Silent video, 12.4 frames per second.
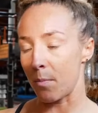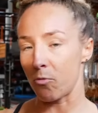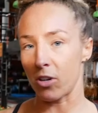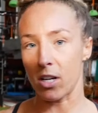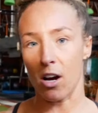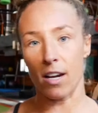
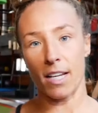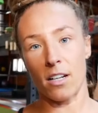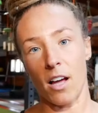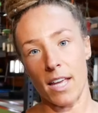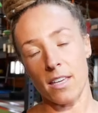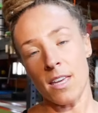regarding,
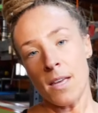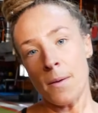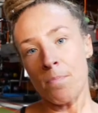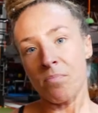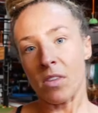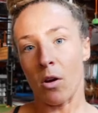like,
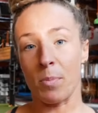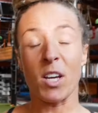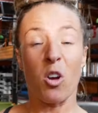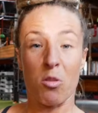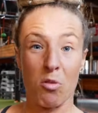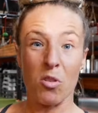I've been
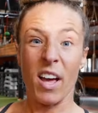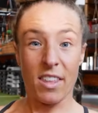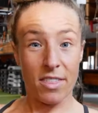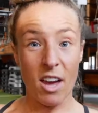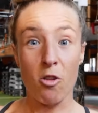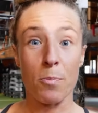going through like
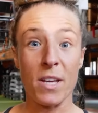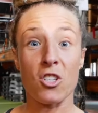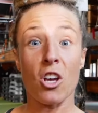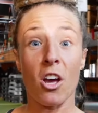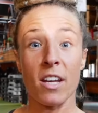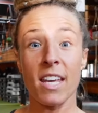a therapy
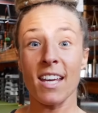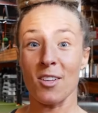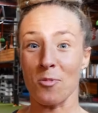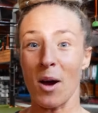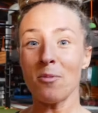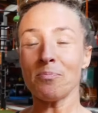journey
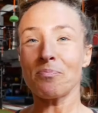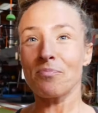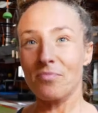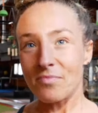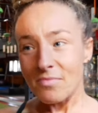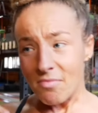as well.
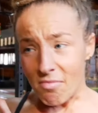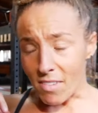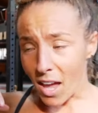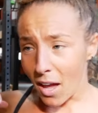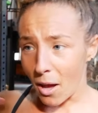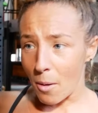
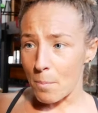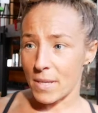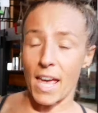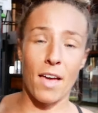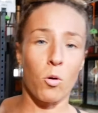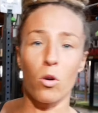
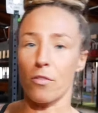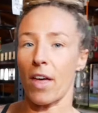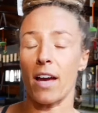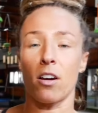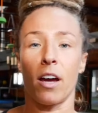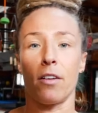All of
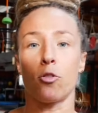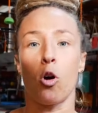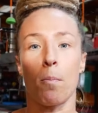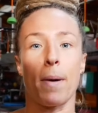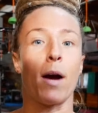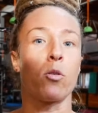that kind of
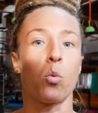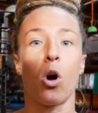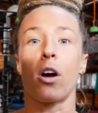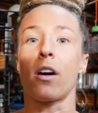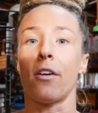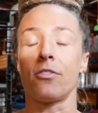compound
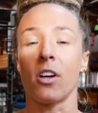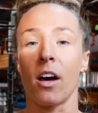work I've